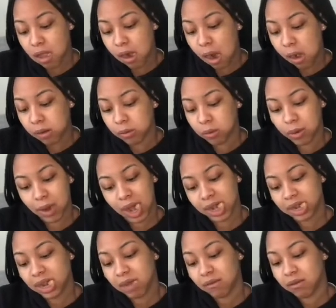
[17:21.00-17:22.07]
Well,
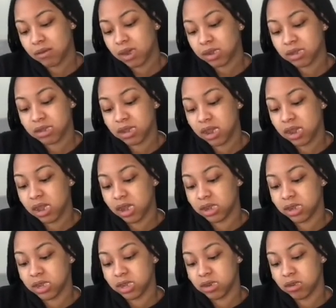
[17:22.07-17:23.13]
I never necessarily
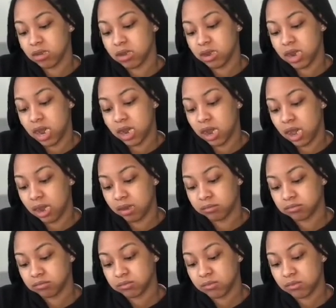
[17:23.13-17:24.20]
understood that. Like,
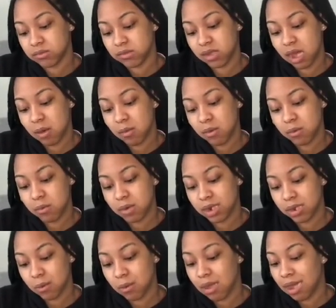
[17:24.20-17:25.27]
I don't want
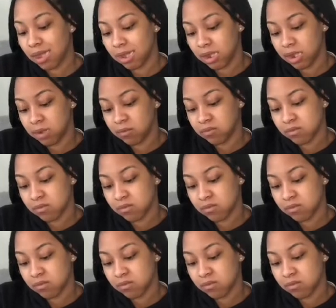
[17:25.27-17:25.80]
no hating